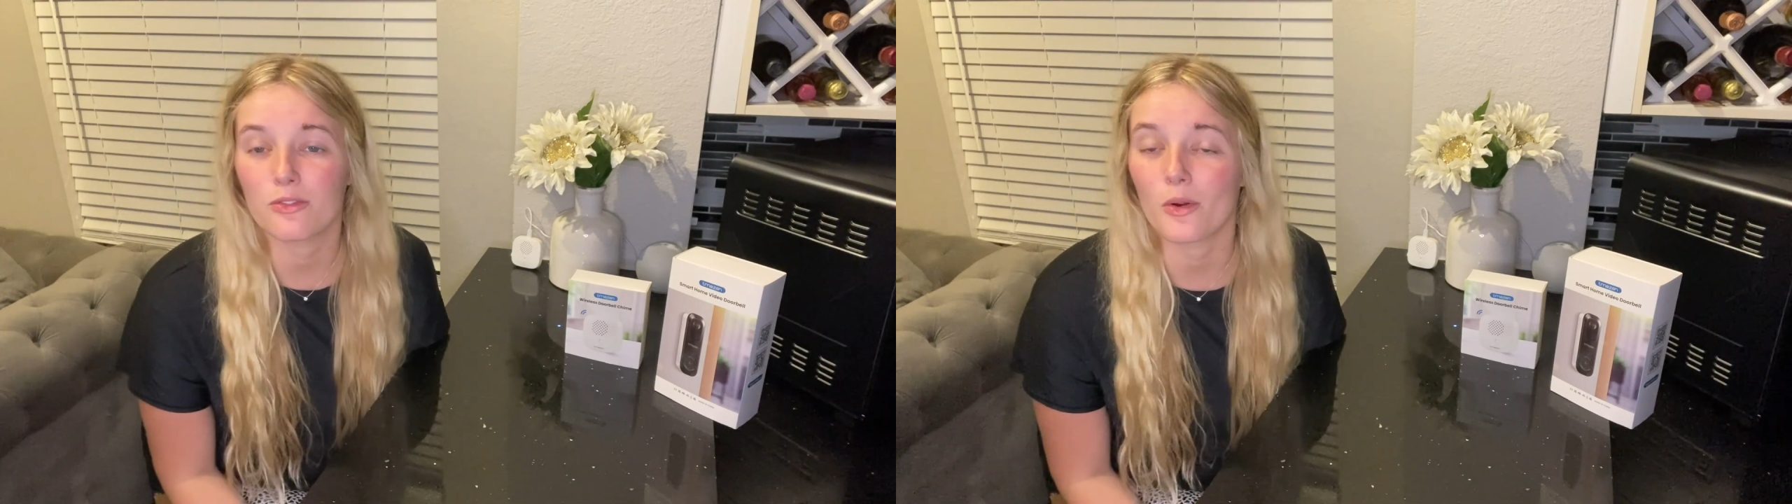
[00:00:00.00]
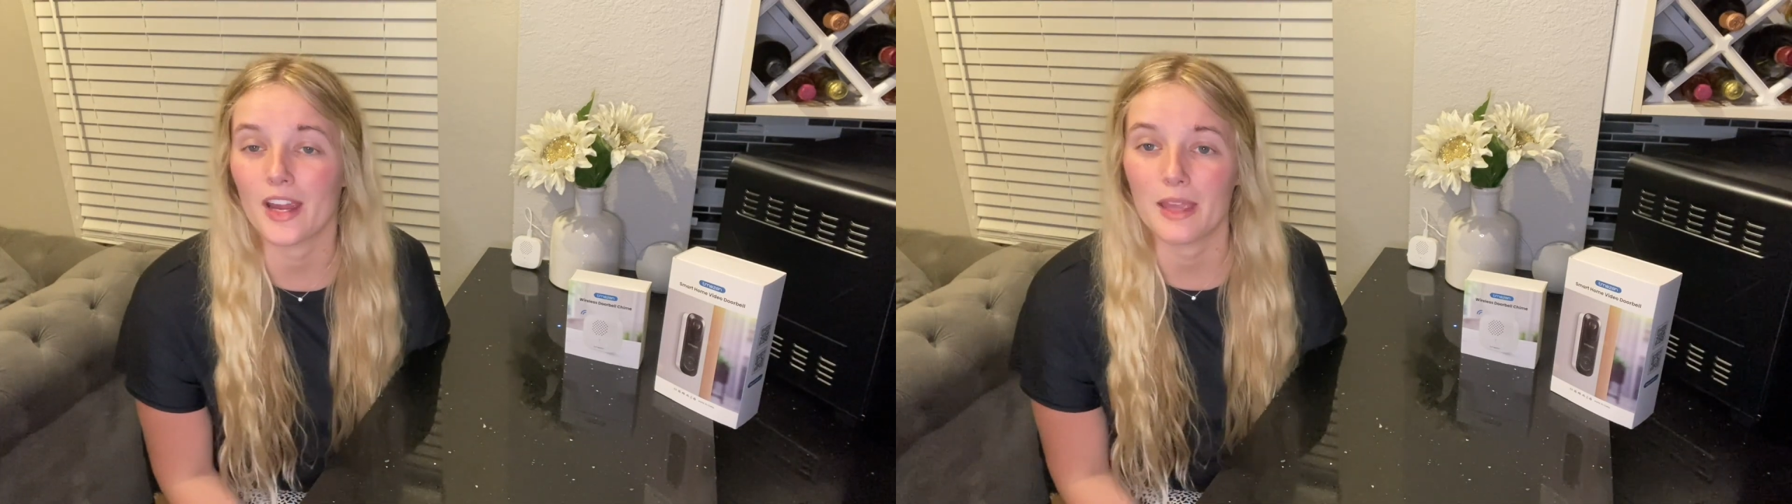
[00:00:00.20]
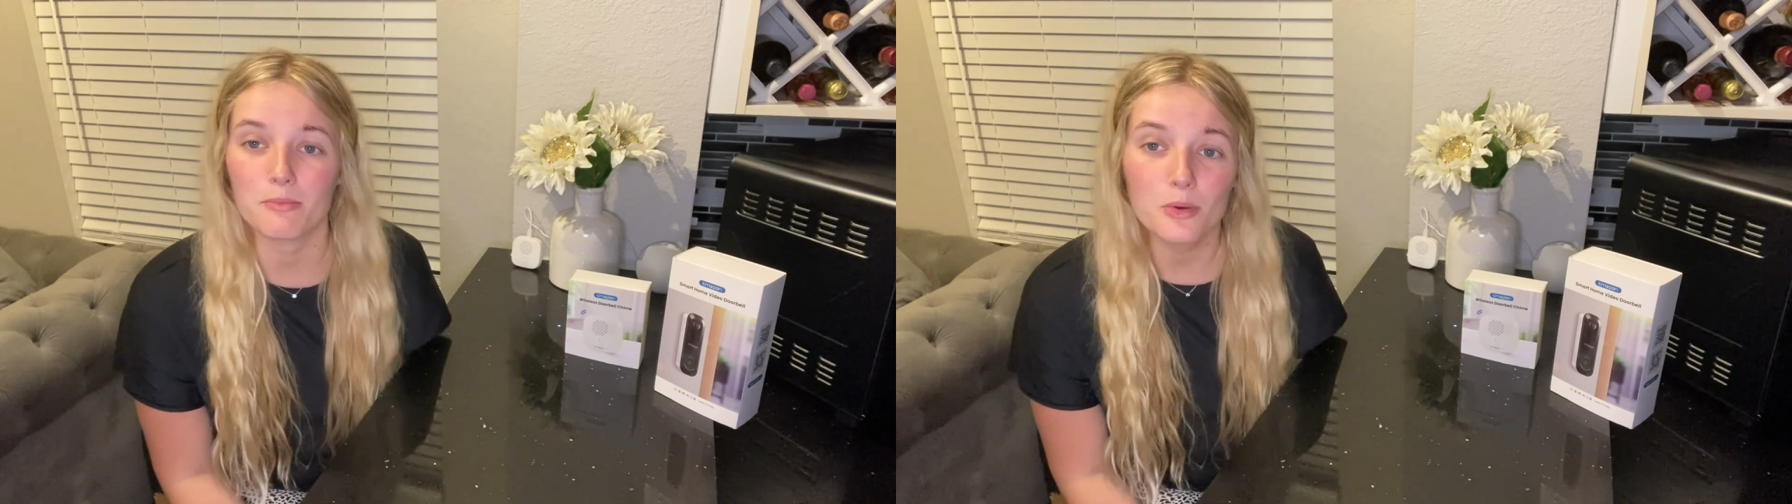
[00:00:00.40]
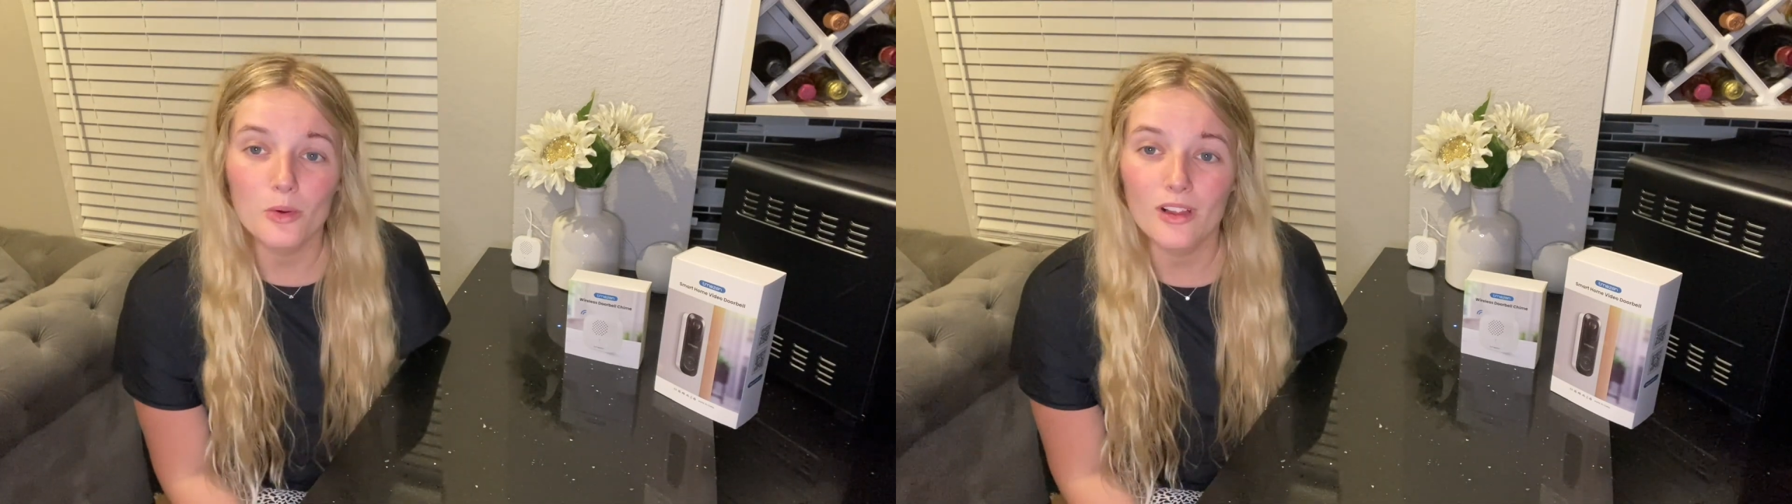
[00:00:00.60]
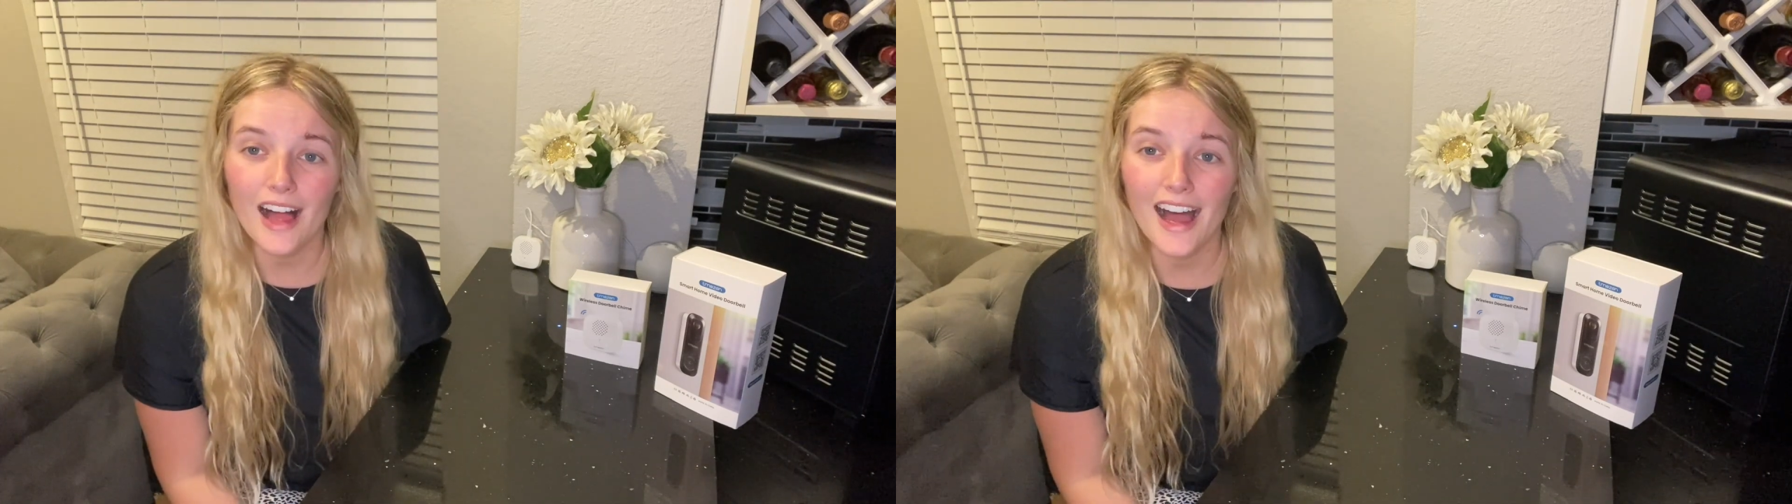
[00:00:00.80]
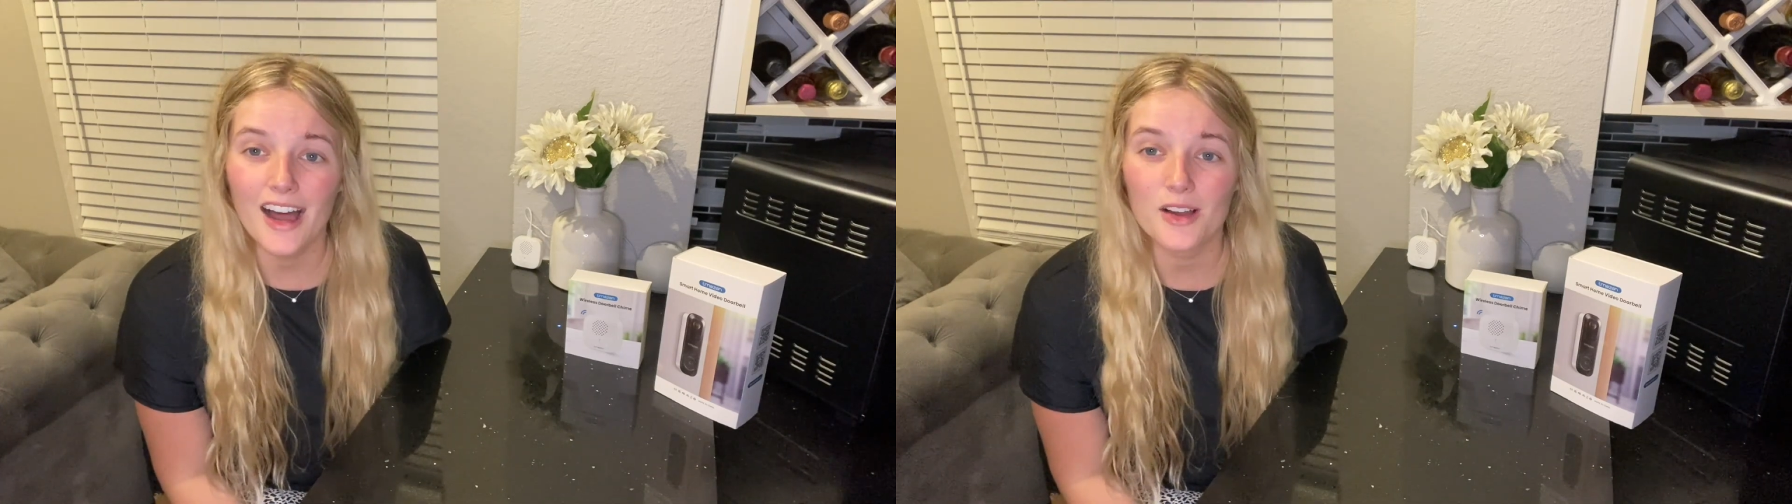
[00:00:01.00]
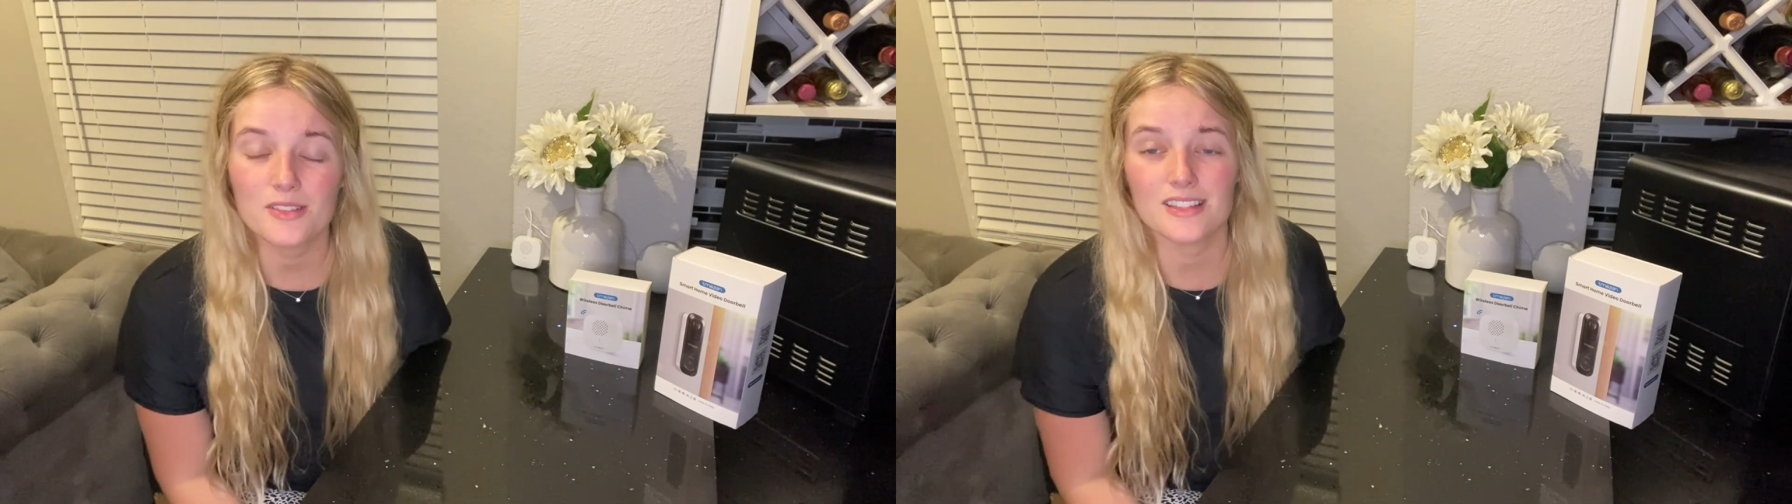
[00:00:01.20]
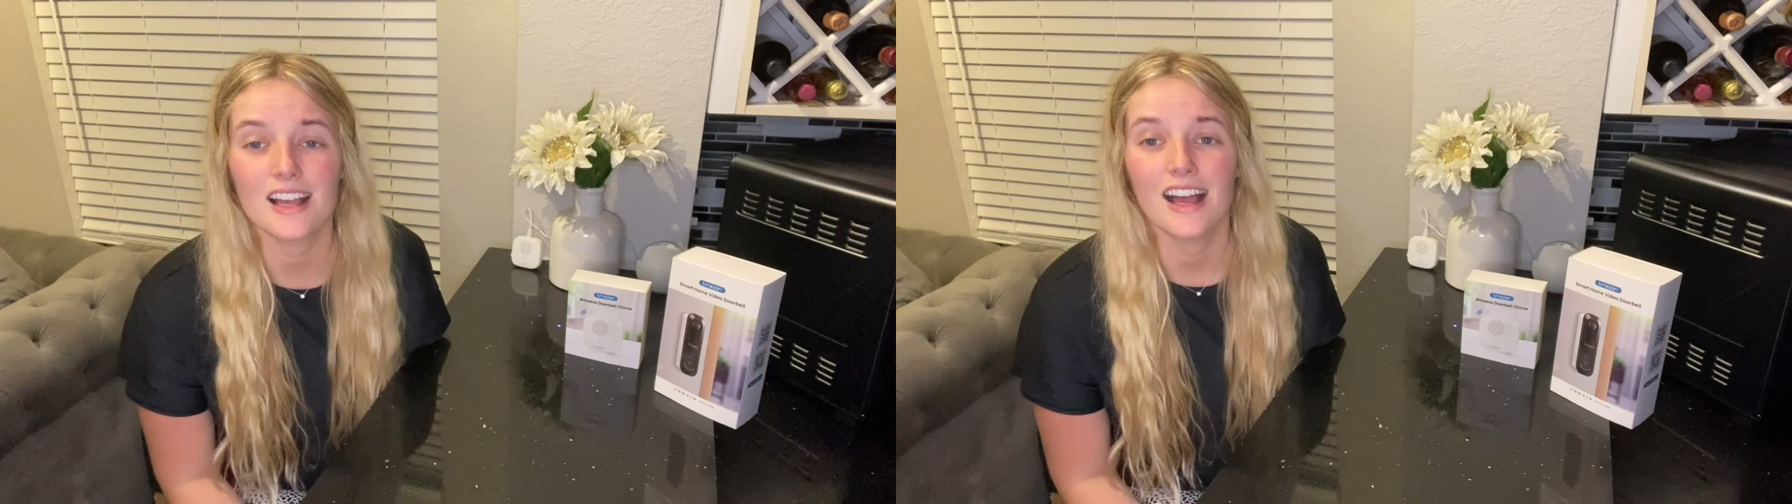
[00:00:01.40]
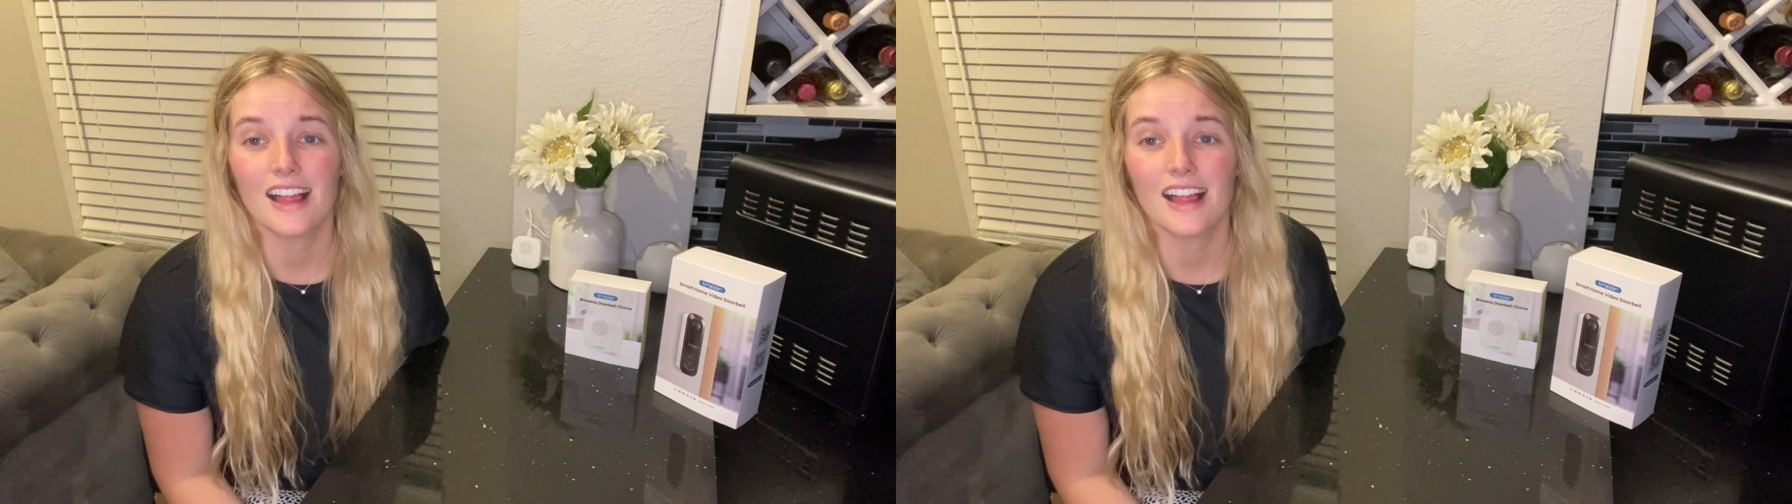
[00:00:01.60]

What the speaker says: for a pool house.